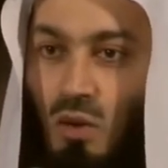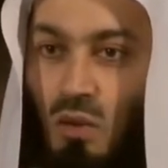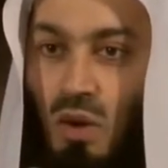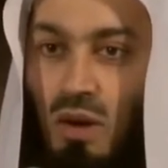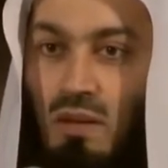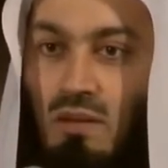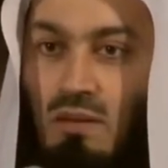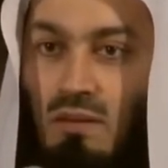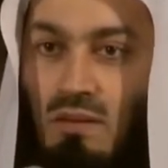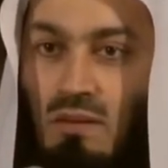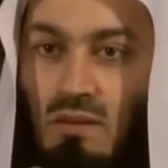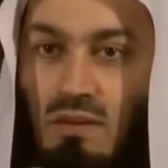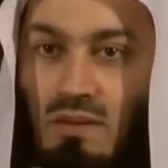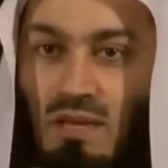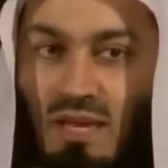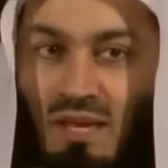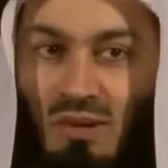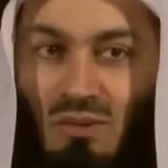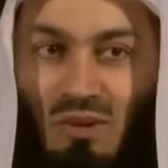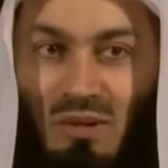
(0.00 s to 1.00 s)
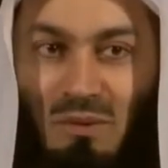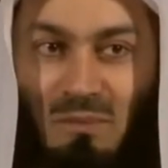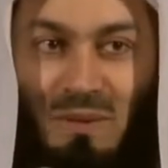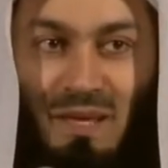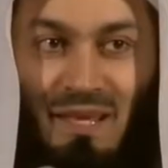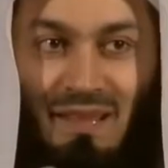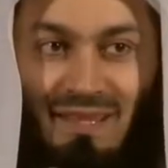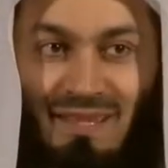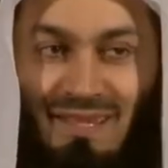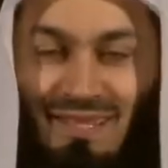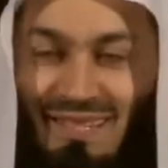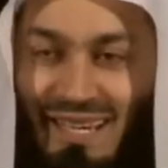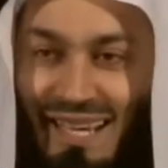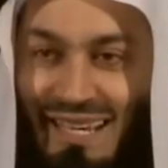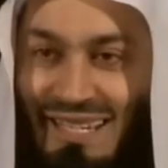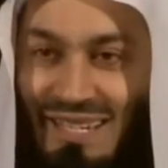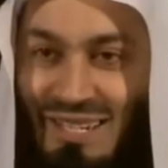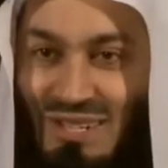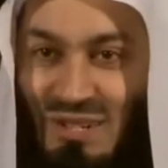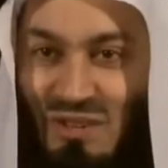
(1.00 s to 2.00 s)
What do you think would be the
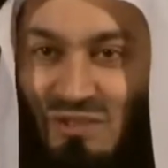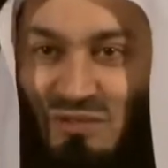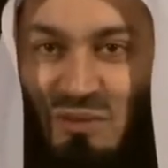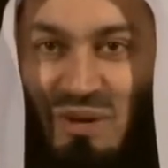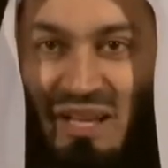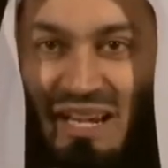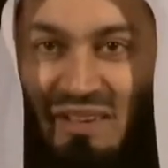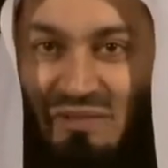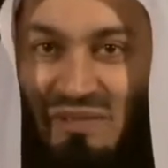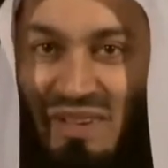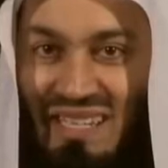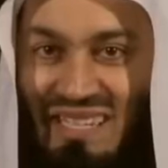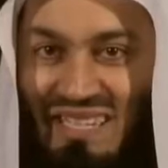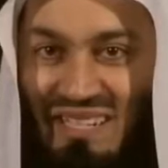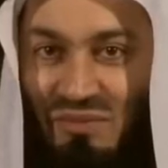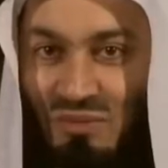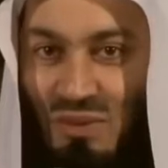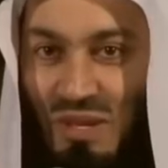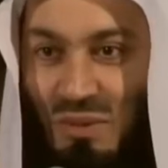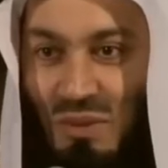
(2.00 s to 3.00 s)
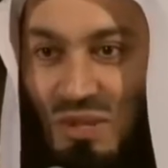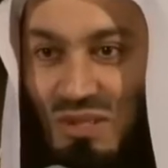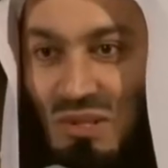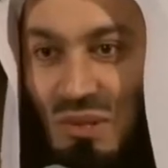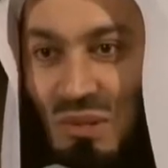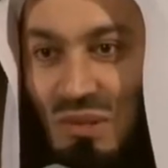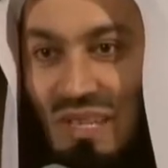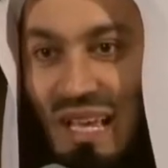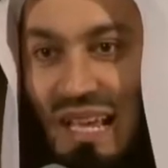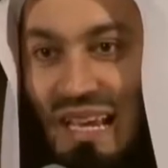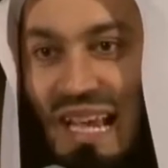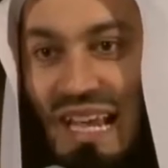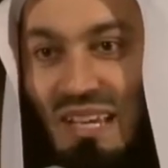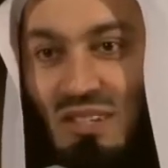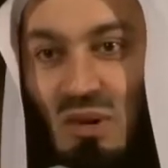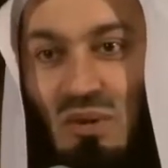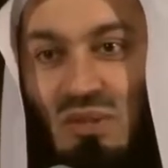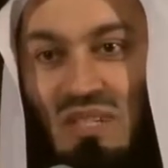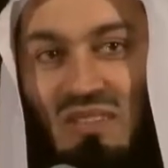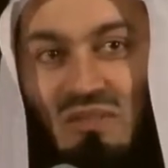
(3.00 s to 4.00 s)
status of one of us if we were told that? I
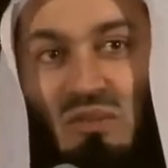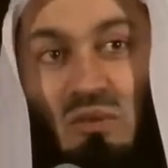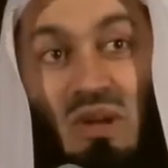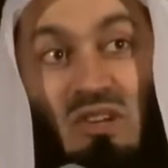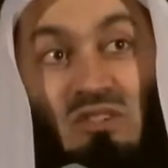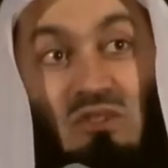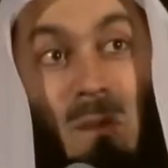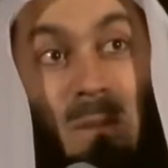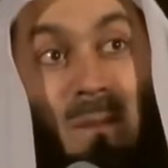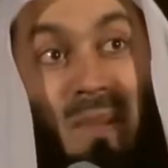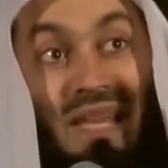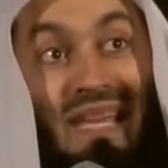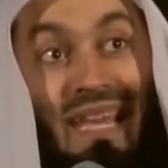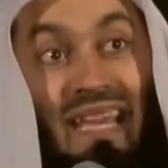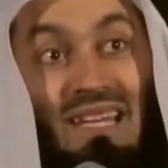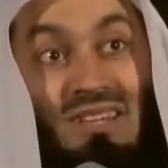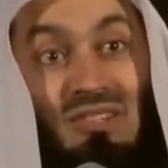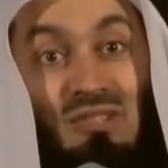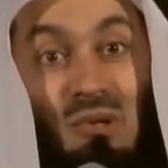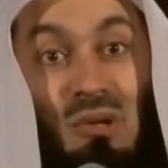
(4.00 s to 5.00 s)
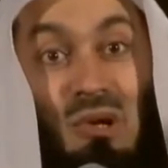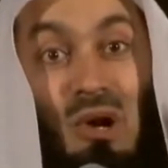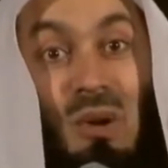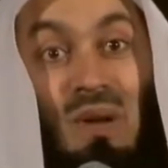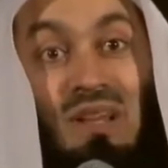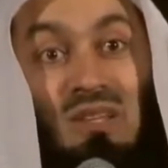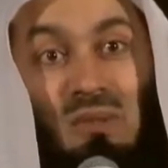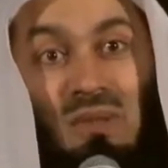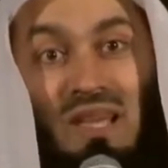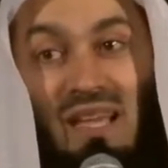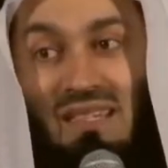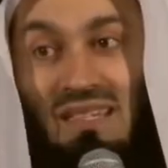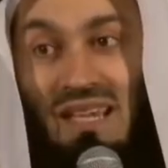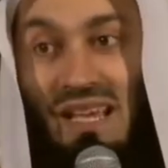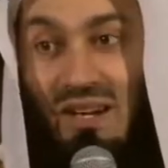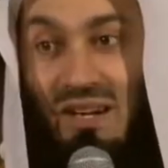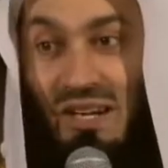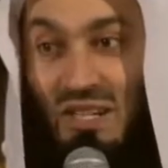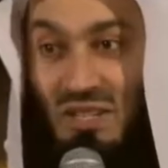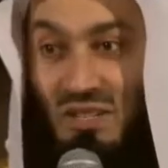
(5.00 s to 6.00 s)
don't even want to begin to go into that
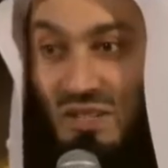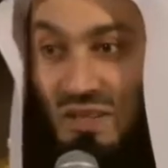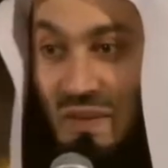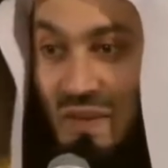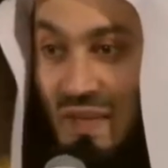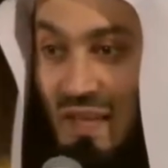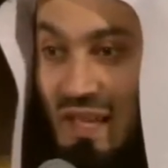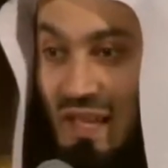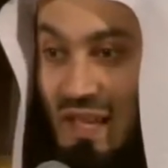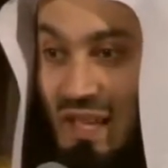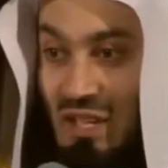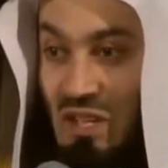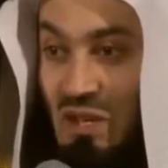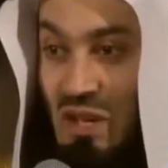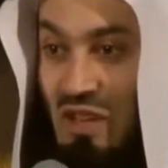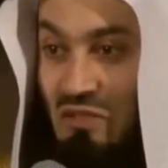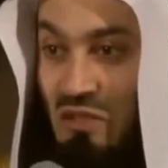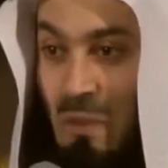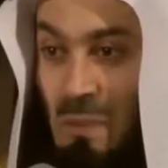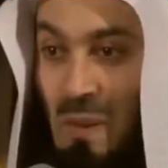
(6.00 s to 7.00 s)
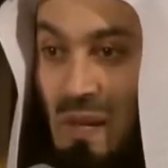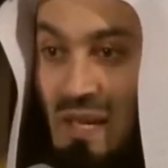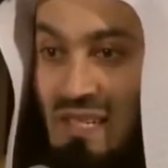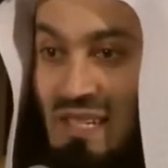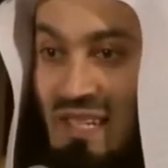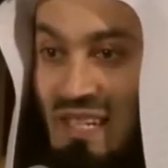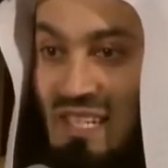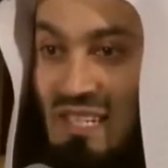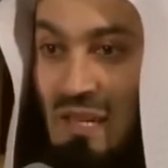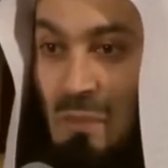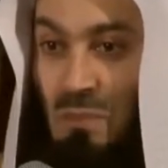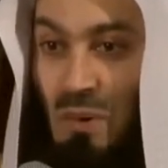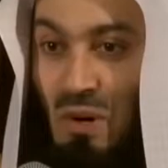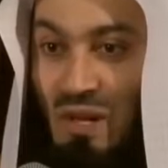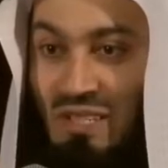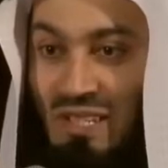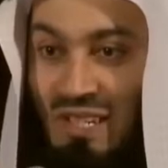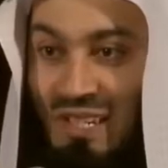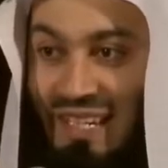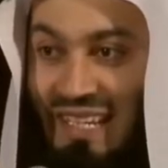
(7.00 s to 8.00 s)
direction. You know, if a person is
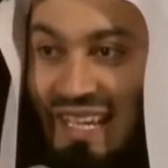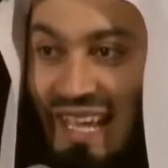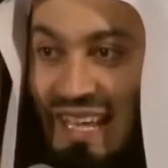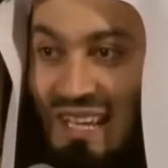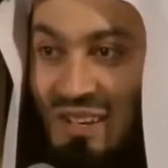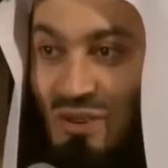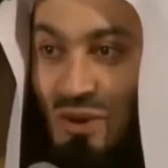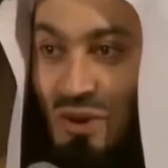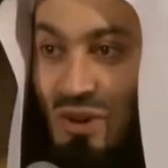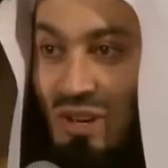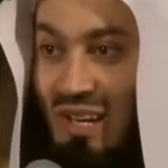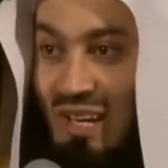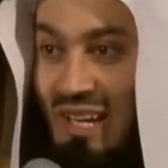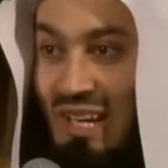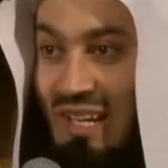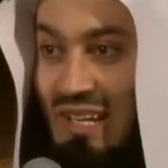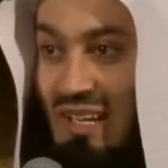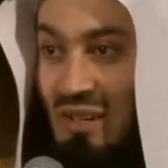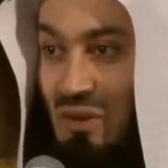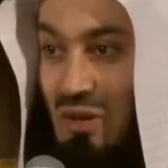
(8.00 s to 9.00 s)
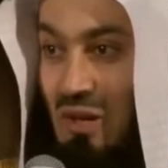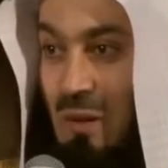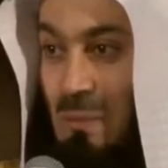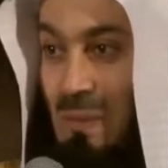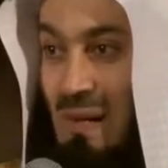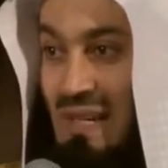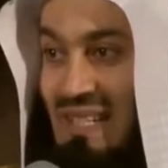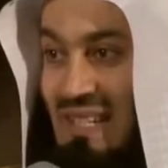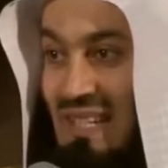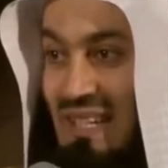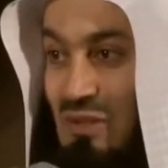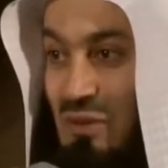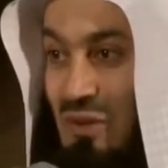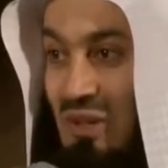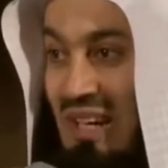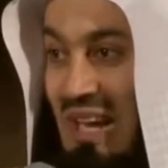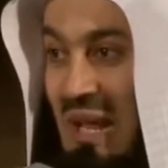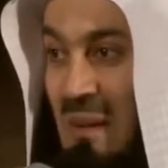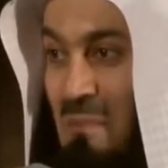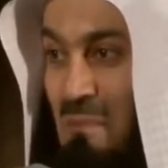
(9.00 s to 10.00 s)
appointed a king or a leader or a president
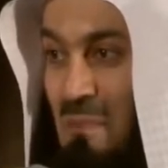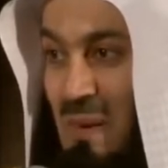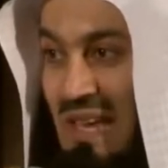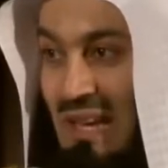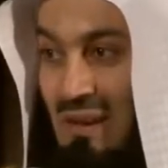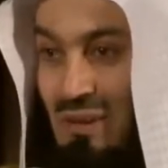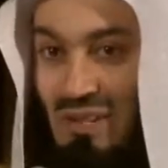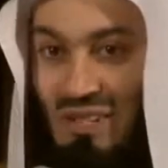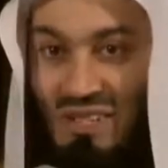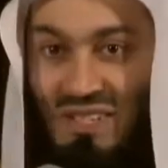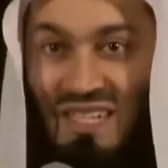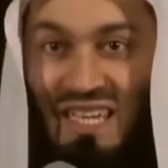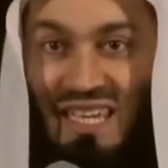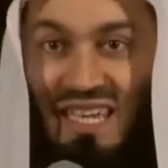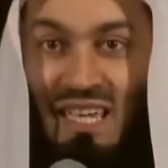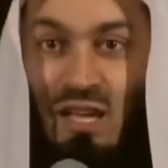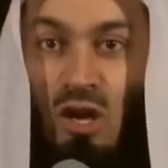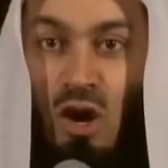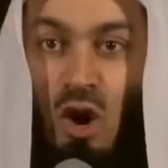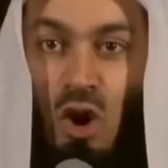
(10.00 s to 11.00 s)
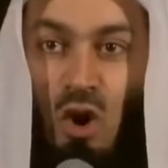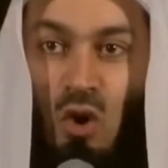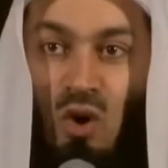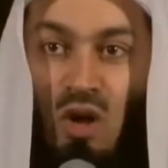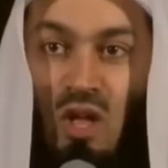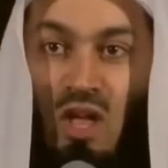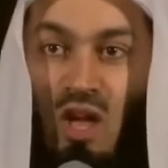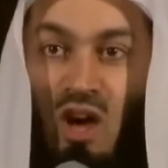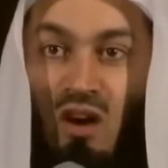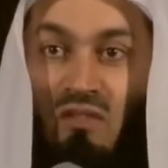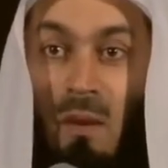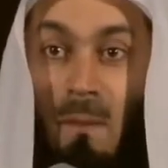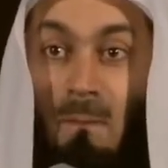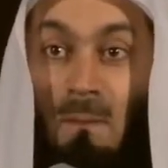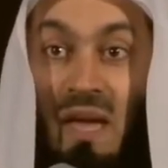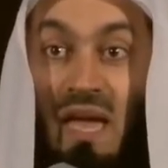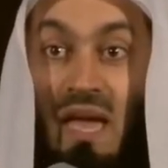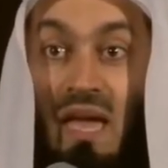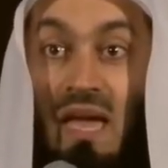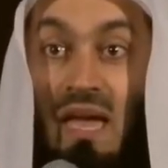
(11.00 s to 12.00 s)
or an M P or a C E O of a
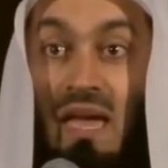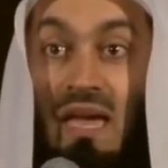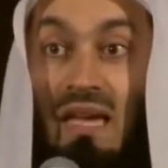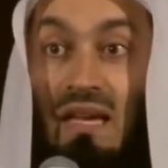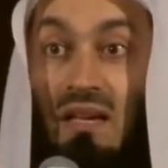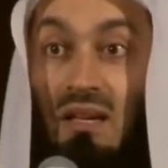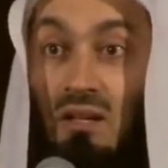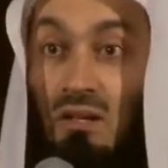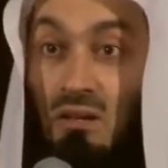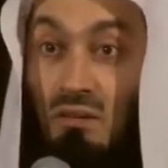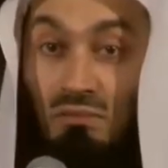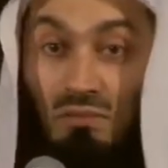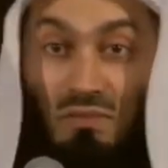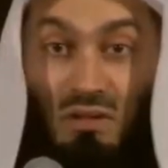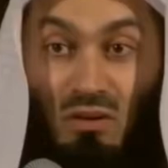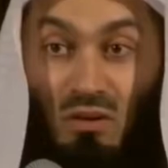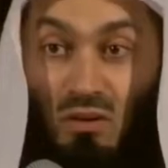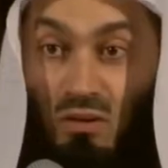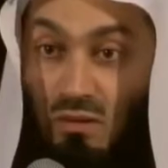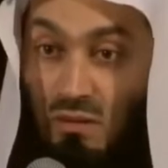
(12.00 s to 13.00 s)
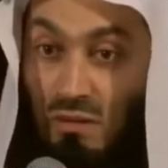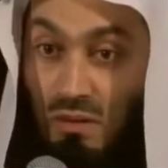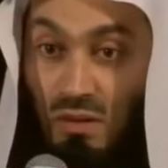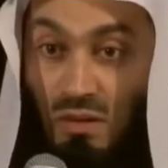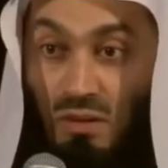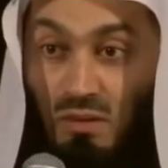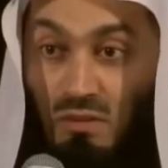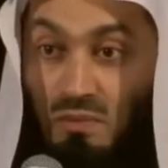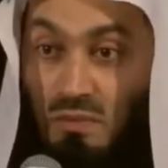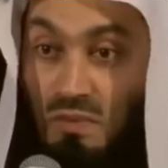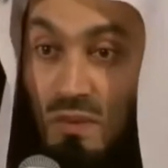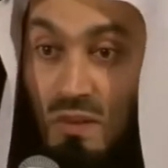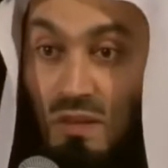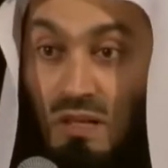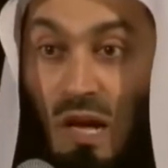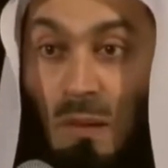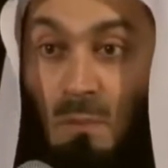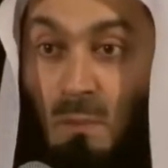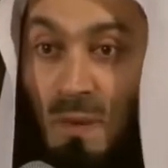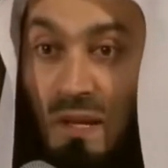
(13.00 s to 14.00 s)
big, or, you know,
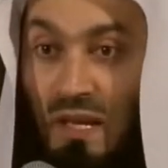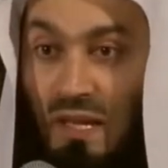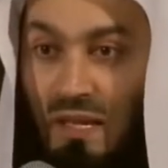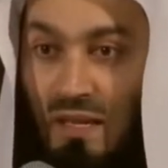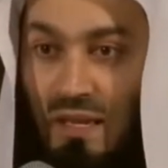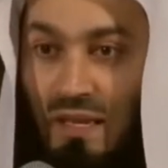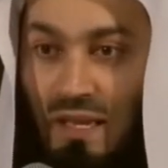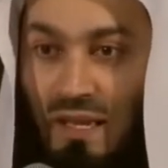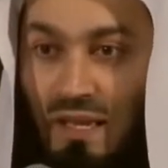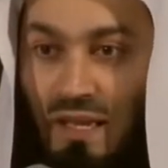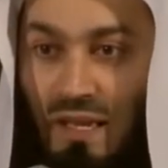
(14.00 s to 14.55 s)
company,